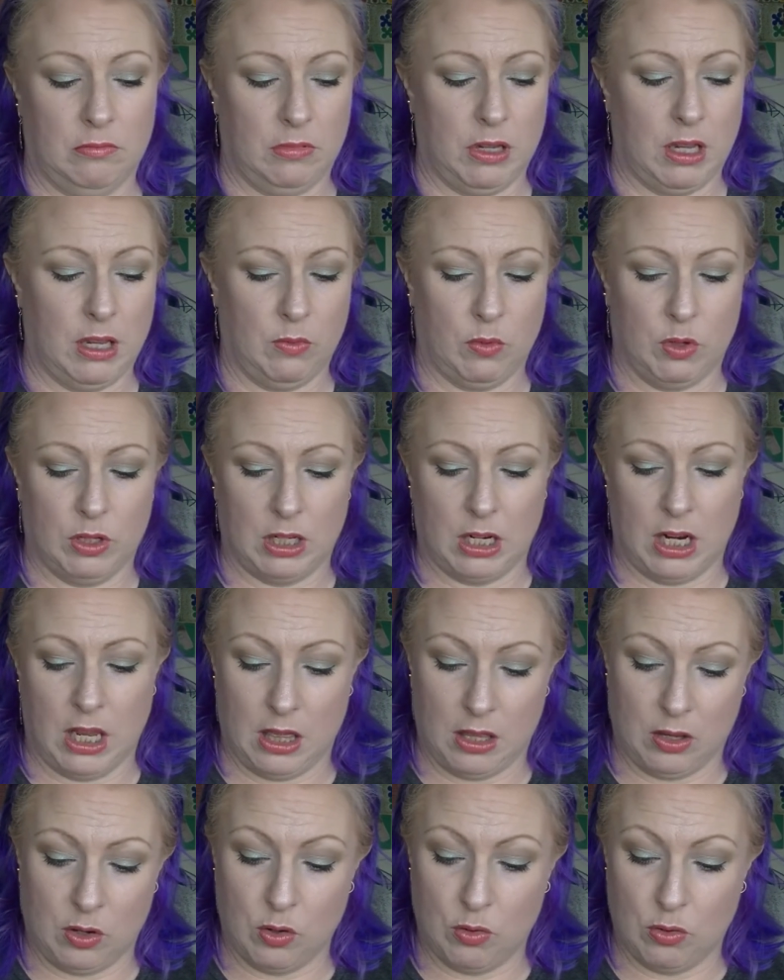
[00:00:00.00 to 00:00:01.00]
It wasn't
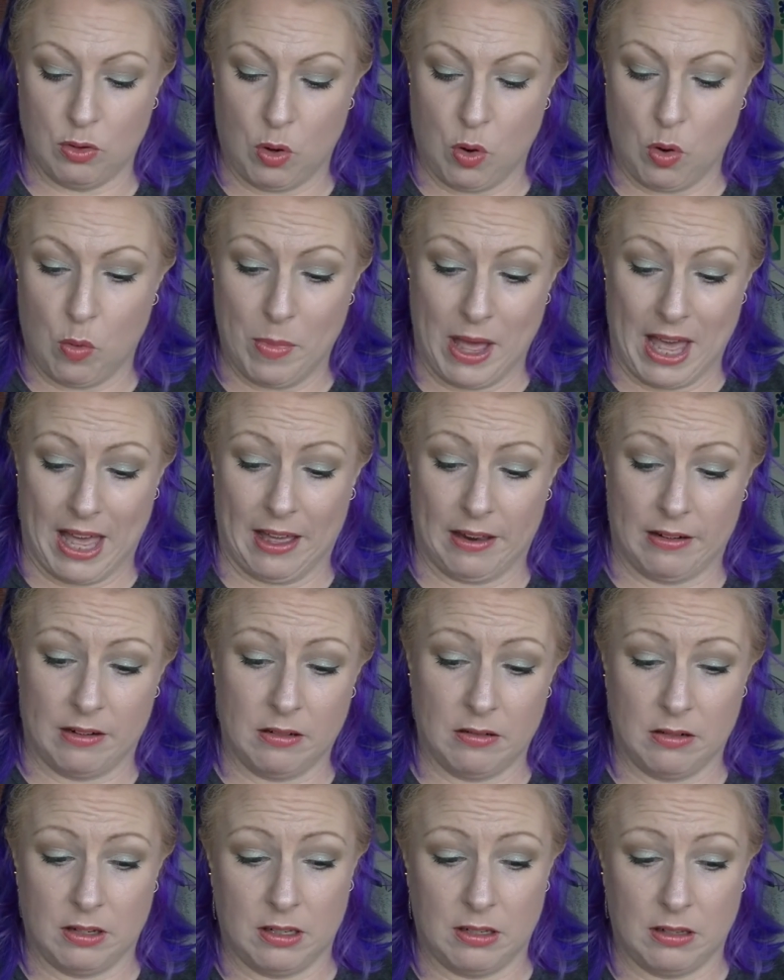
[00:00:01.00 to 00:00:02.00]
either good or bad.
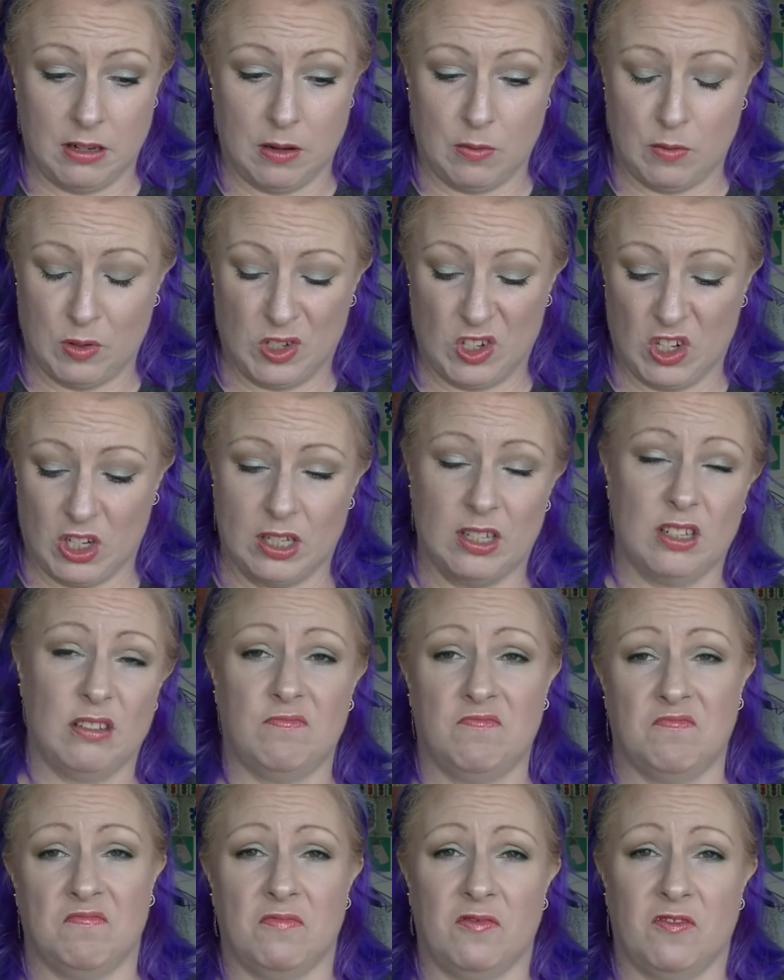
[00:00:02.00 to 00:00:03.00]
It was just
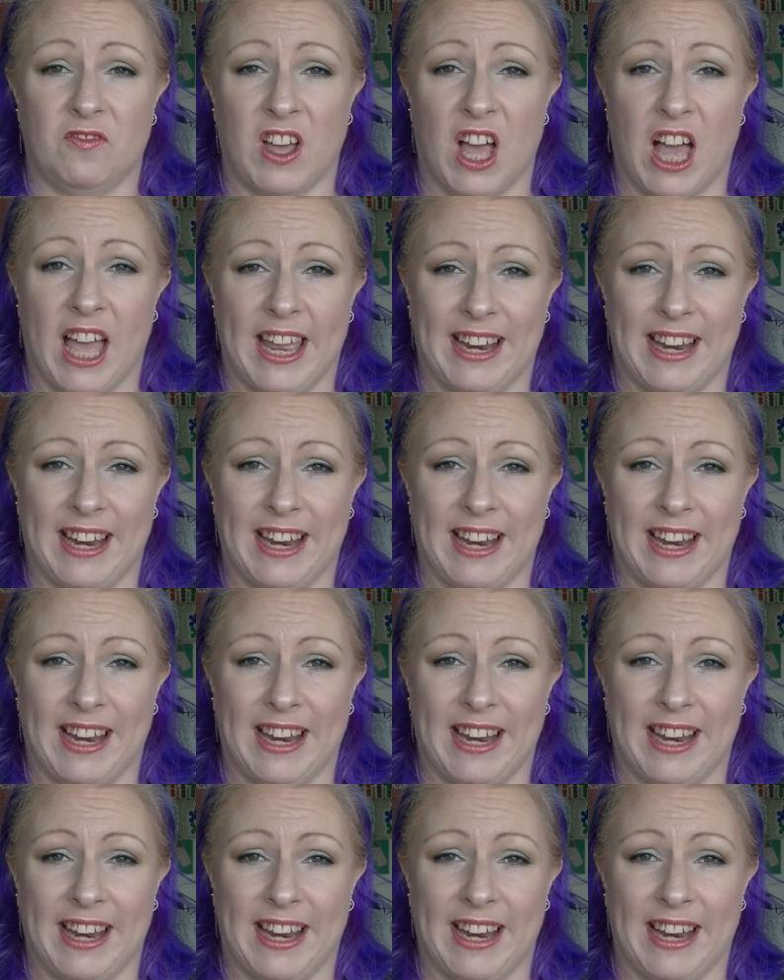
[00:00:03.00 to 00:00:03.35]
fine.